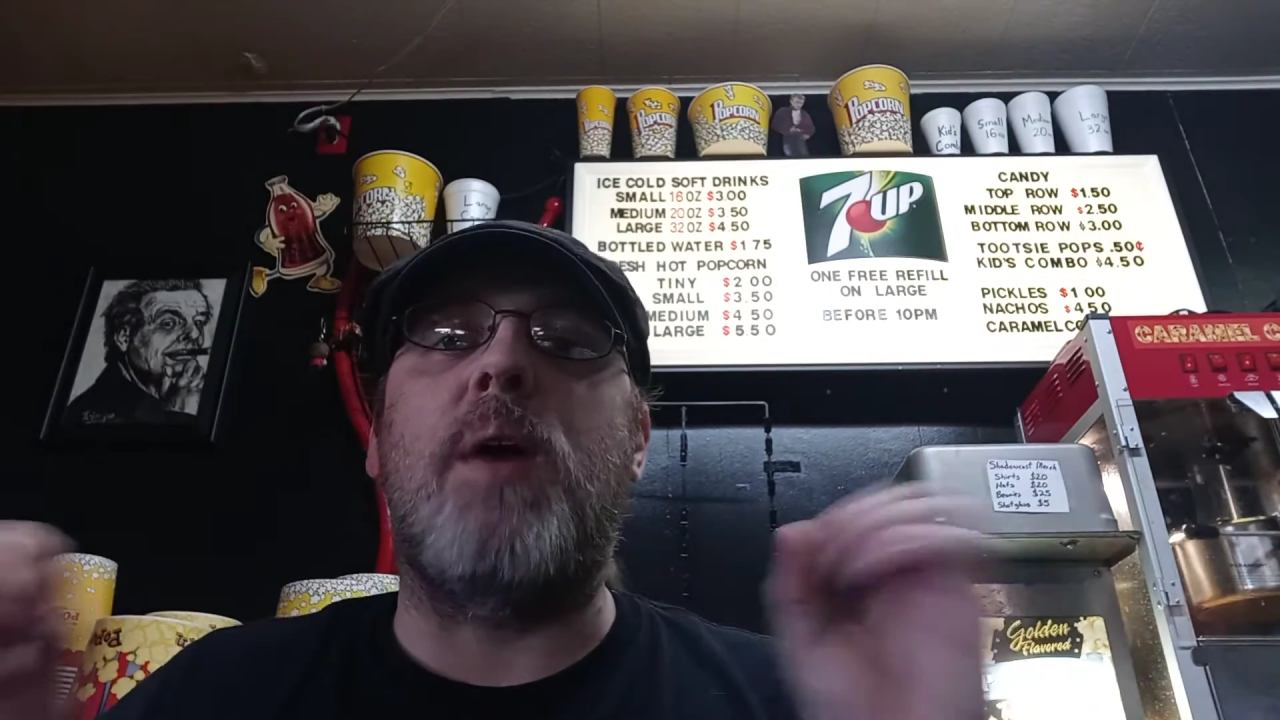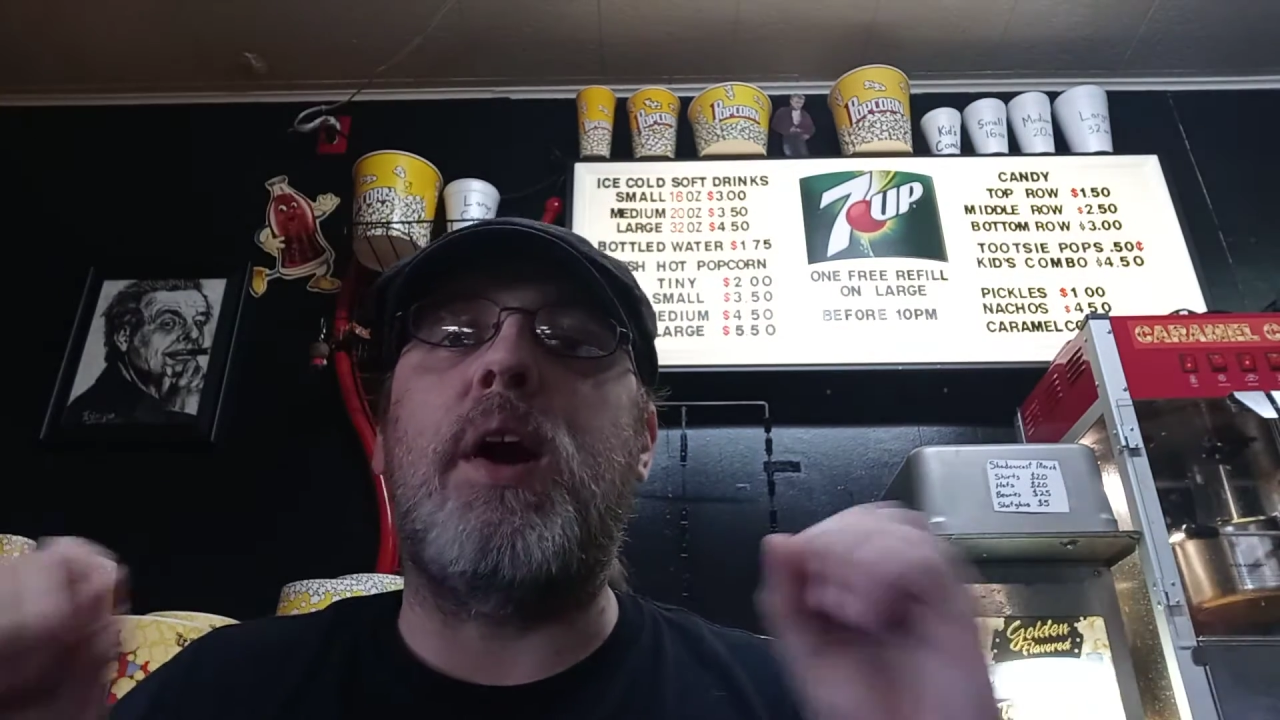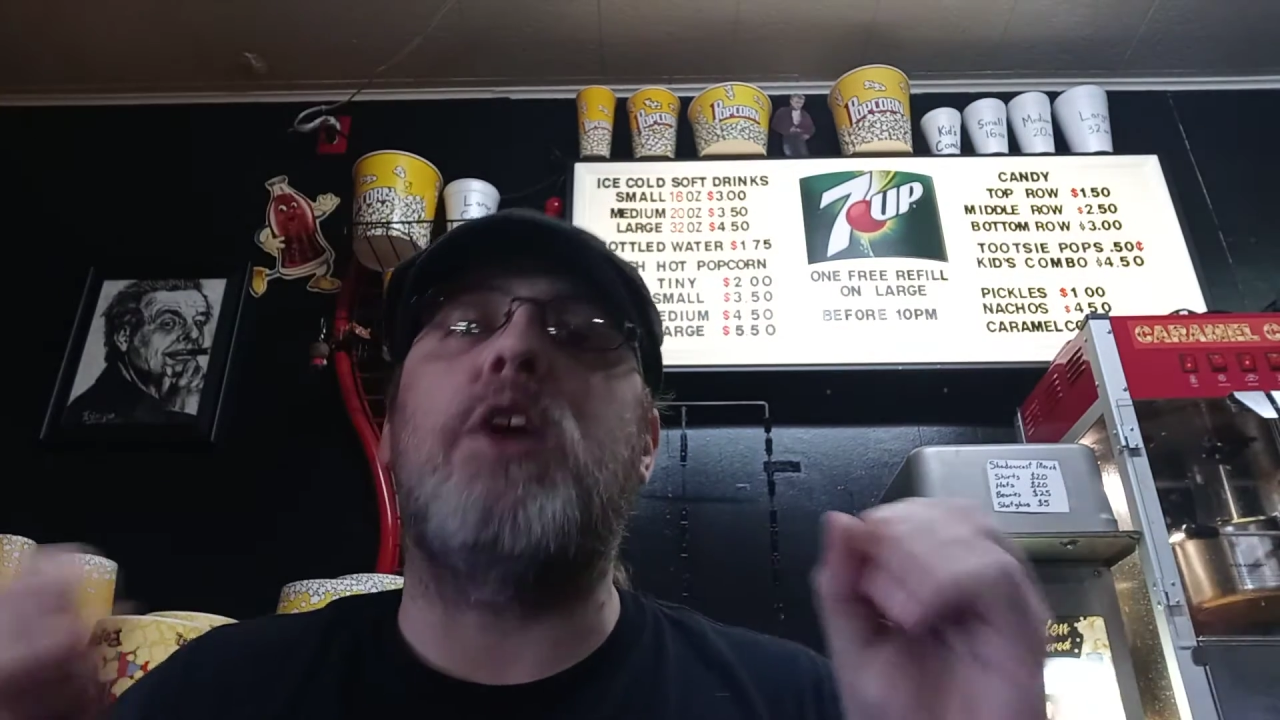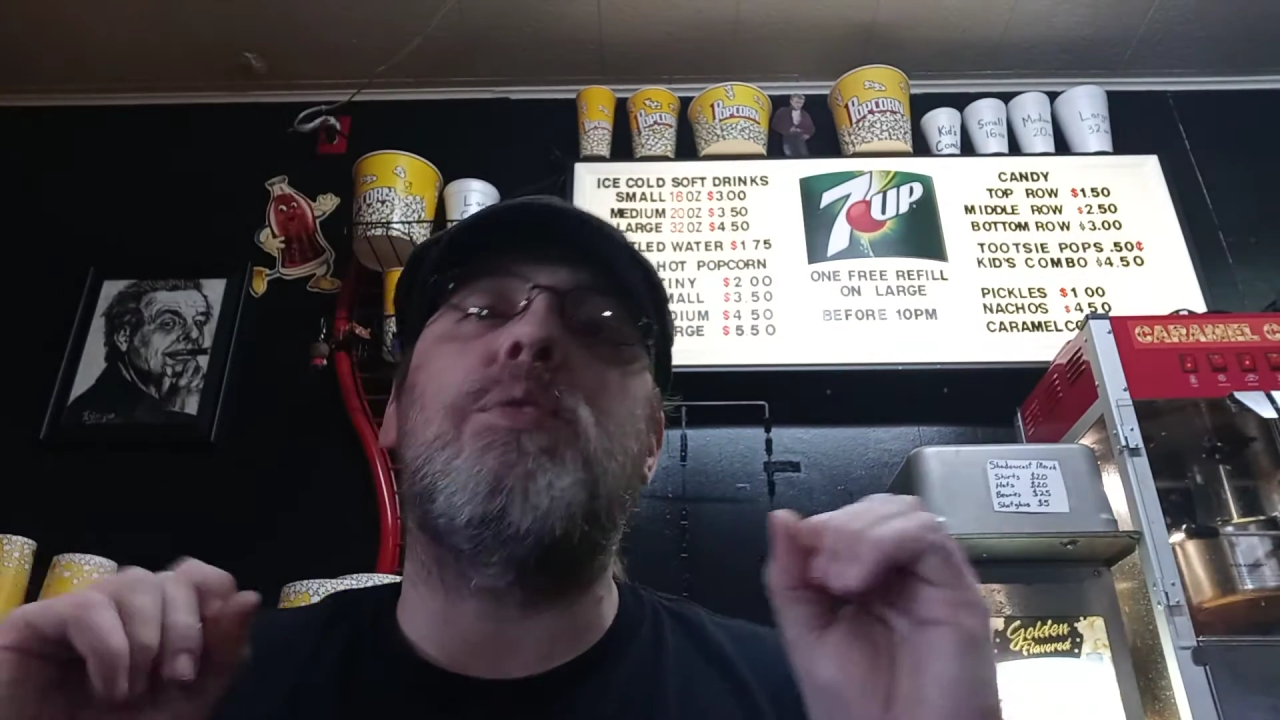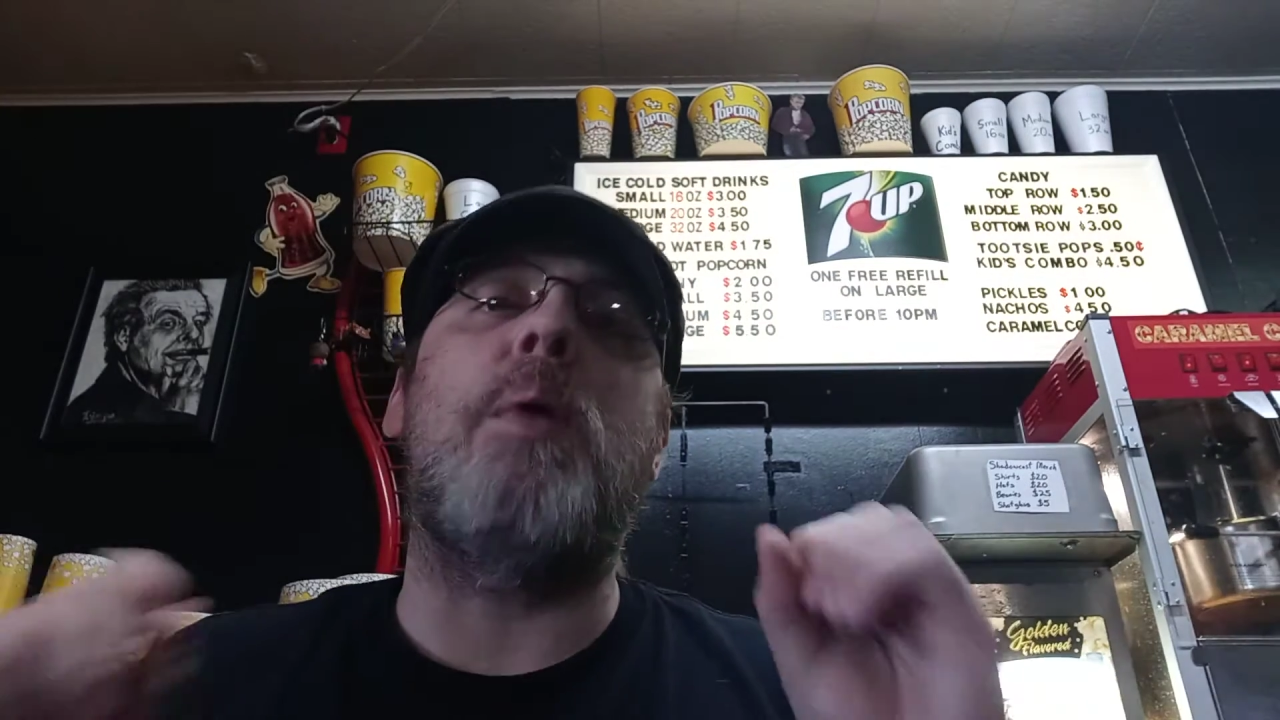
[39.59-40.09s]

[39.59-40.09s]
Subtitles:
various